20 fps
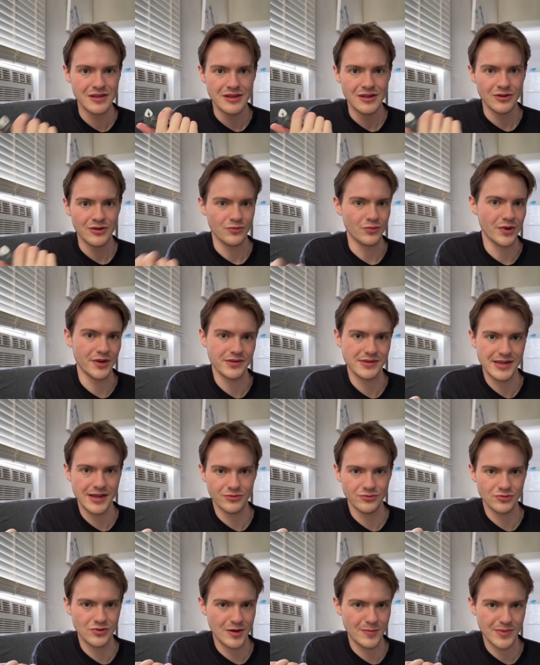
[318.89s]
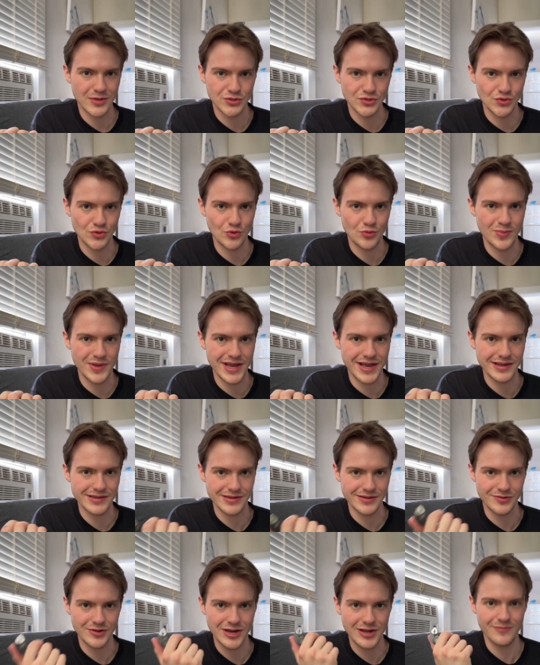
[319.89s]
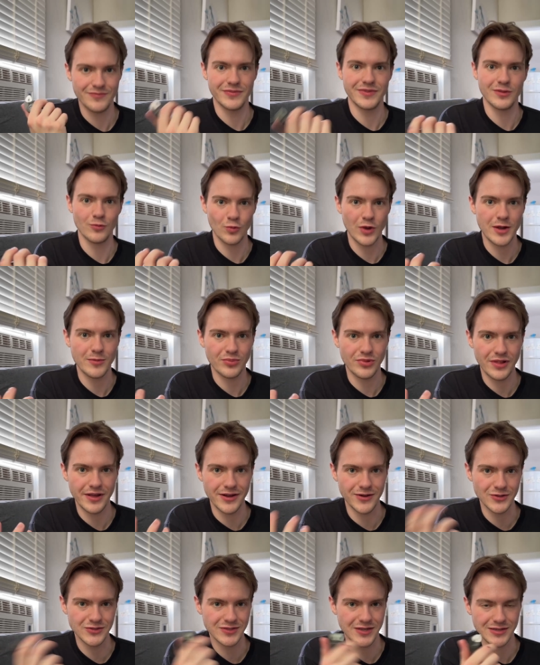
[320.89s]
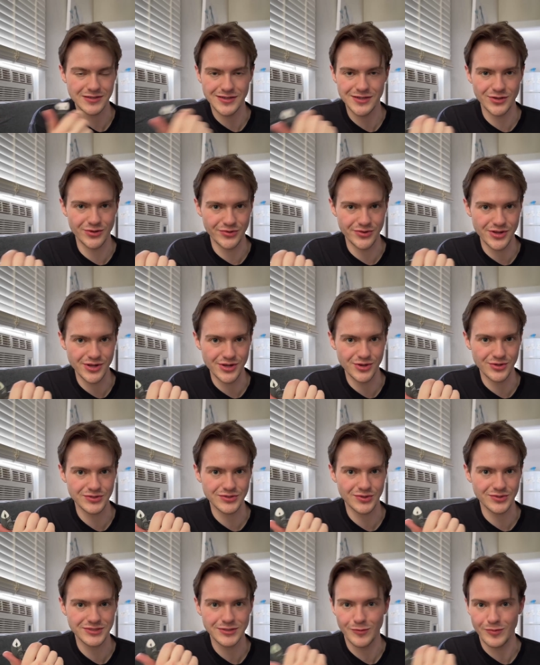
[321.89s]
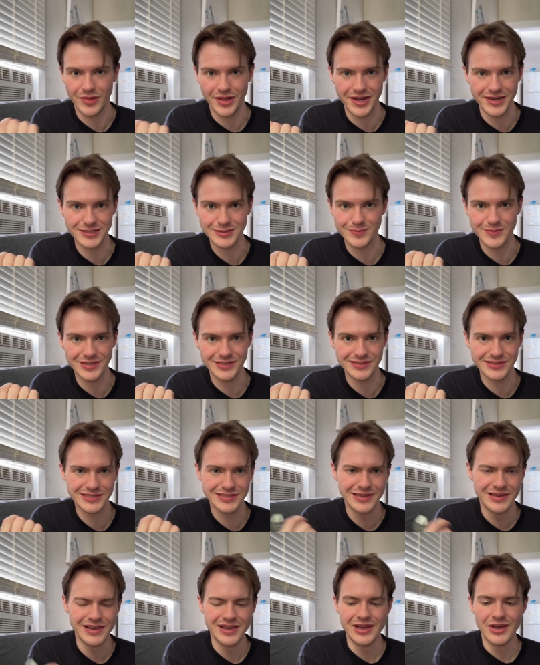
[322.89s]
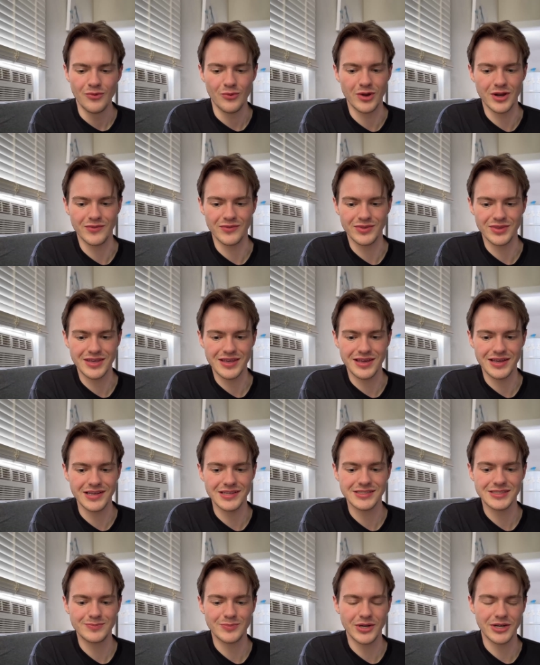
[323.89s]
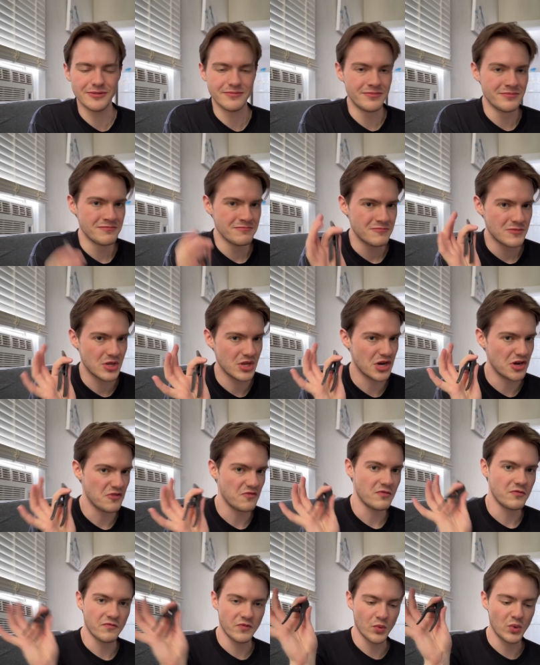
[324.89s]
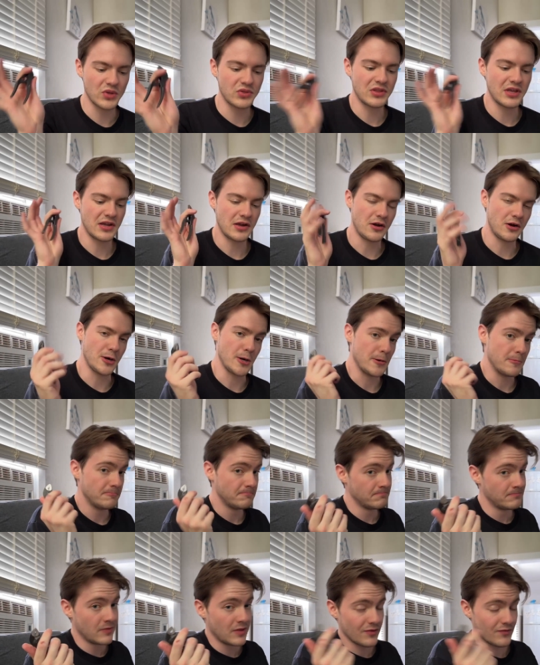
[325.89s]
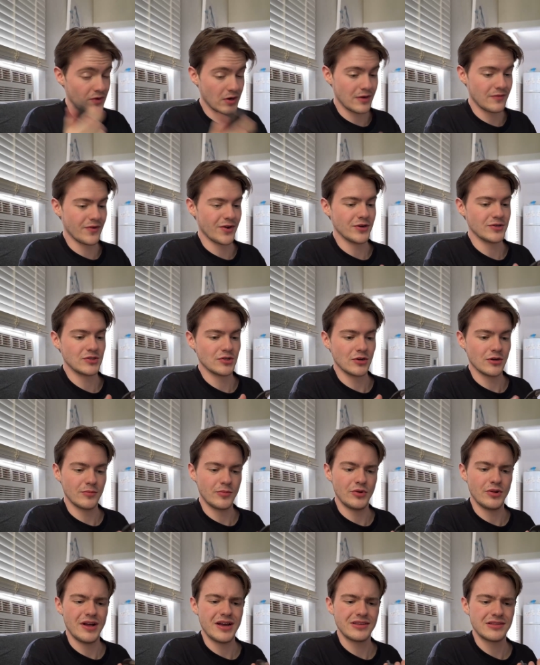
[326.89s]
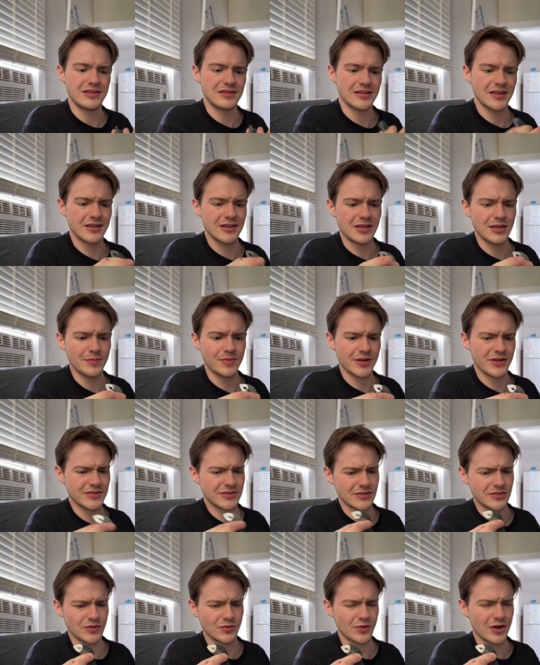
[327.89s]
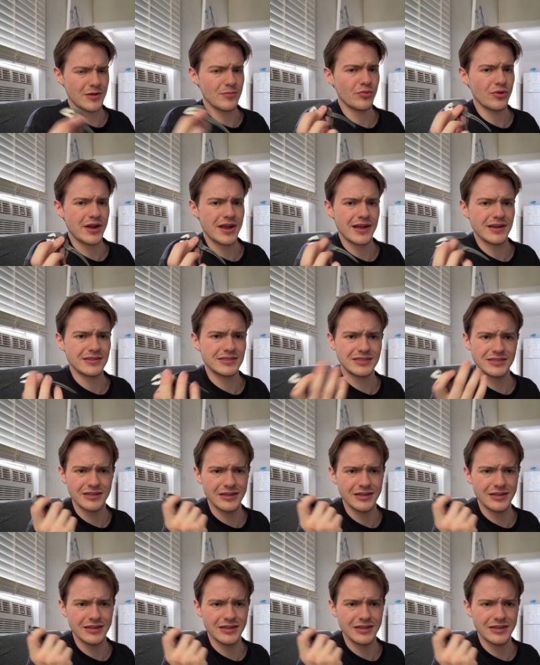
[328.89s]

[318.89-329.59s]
run down, grab my tool bag, and grab the right pliers like needle nose or some linesman's, whatever the case. But, you know, for what they are, very, very durable. I think that Knipex is a great brand.